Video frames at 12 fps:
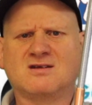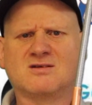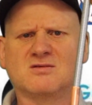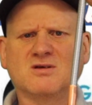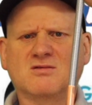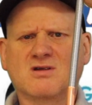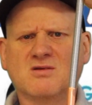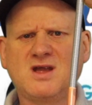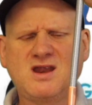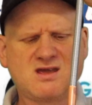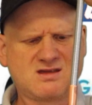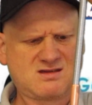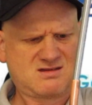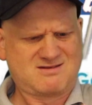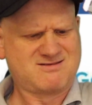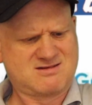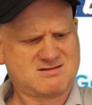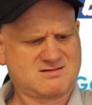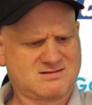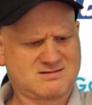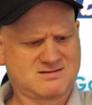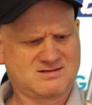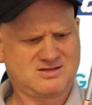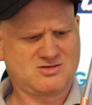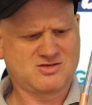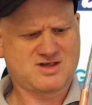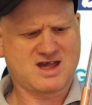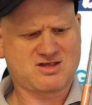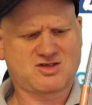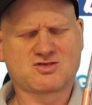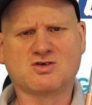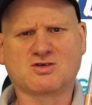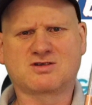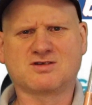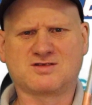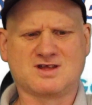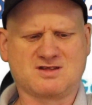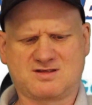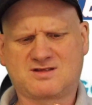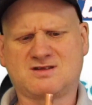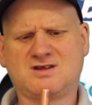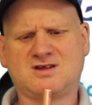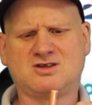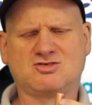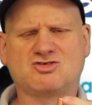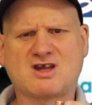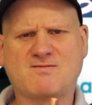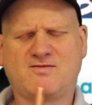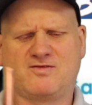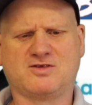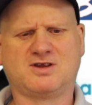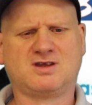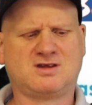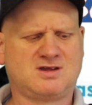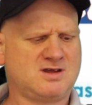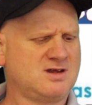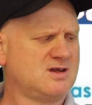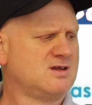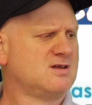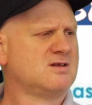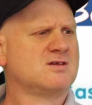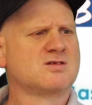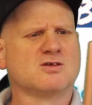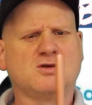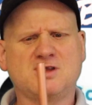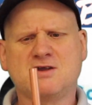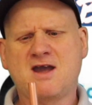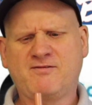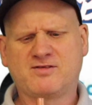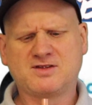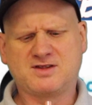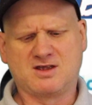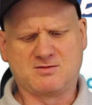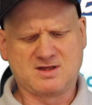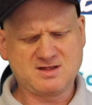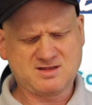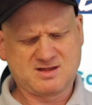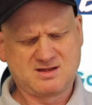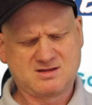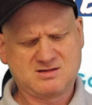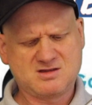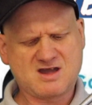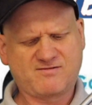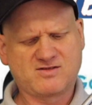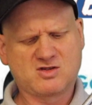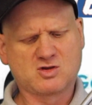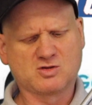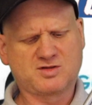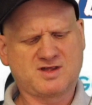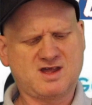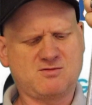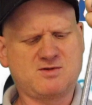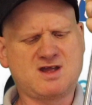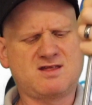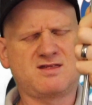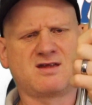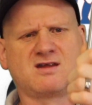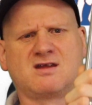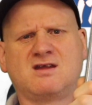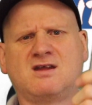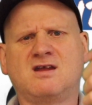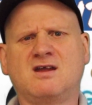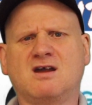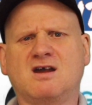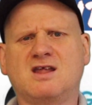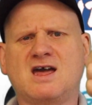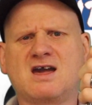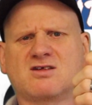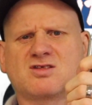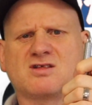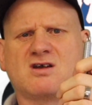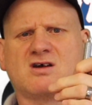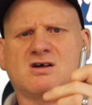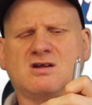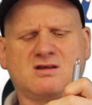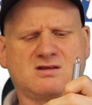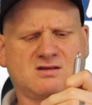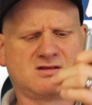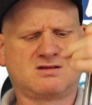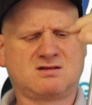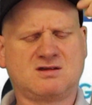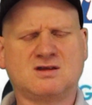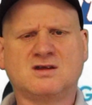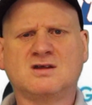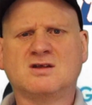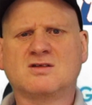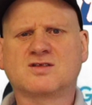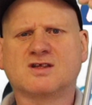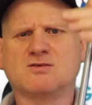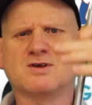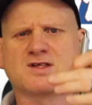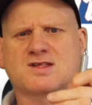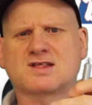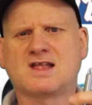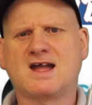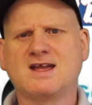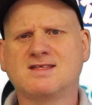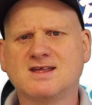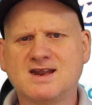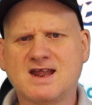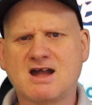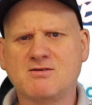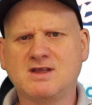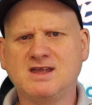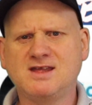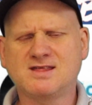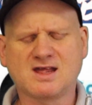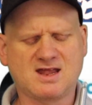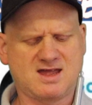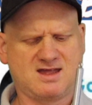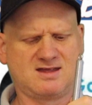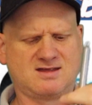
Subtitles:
won't go in. Just gets stuck because it's chamfered. So what you have to do is, you have to cut it with an X-saw, so it slides in and out easily.